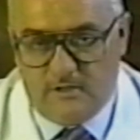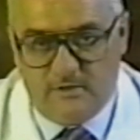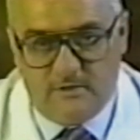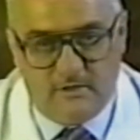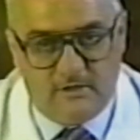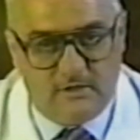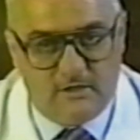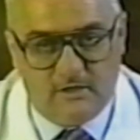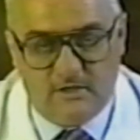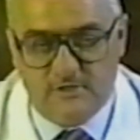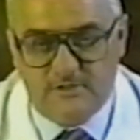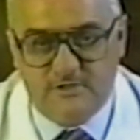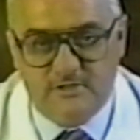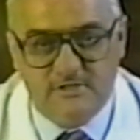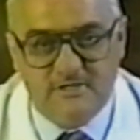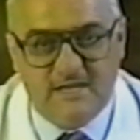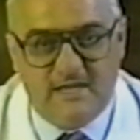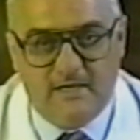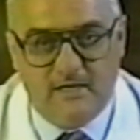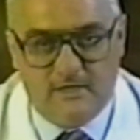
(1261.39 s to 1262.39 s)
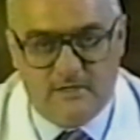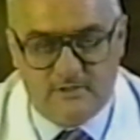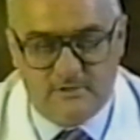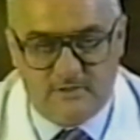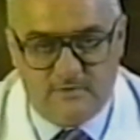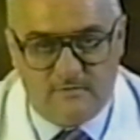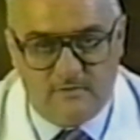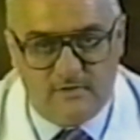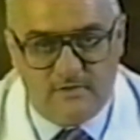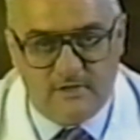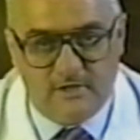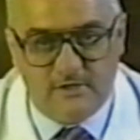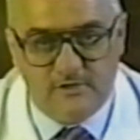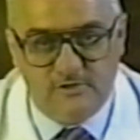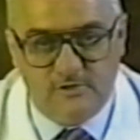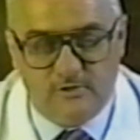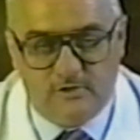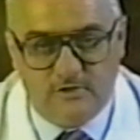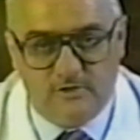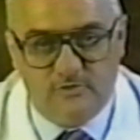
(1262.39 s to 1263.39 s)
the list is endless of the things
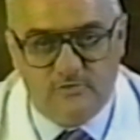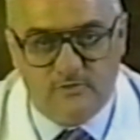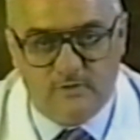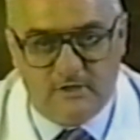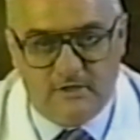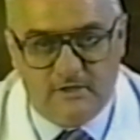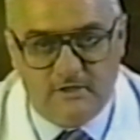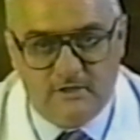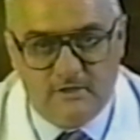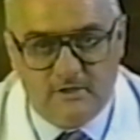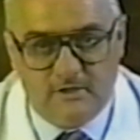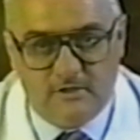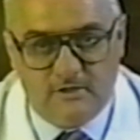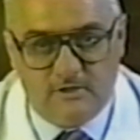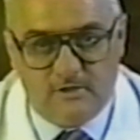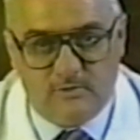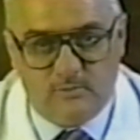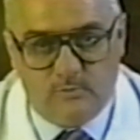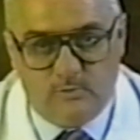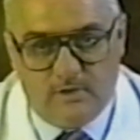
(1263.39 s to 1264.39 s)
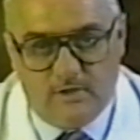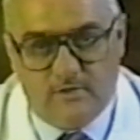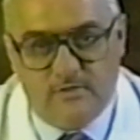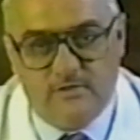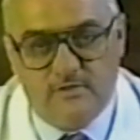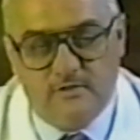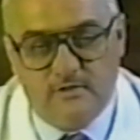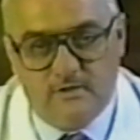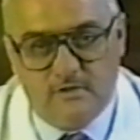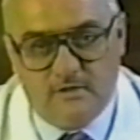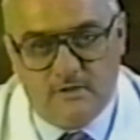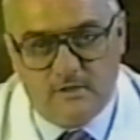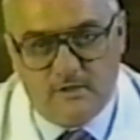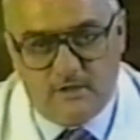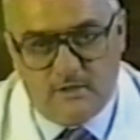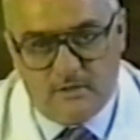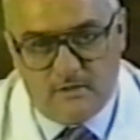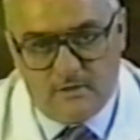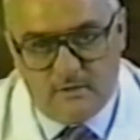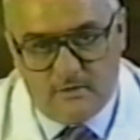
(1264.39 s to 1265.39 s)
you can treat with
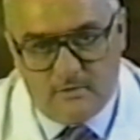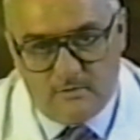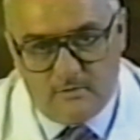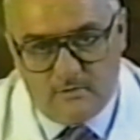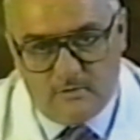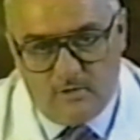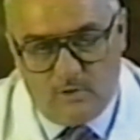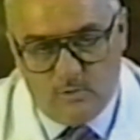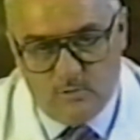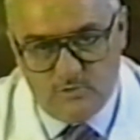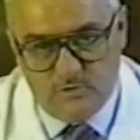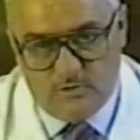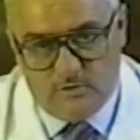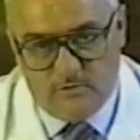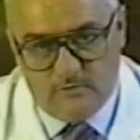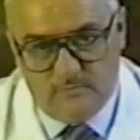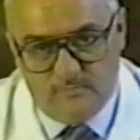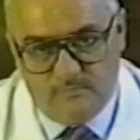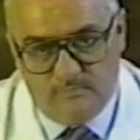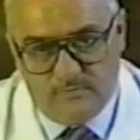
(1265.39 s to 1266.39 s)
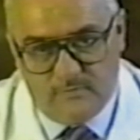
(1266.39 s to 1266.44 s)
ozone.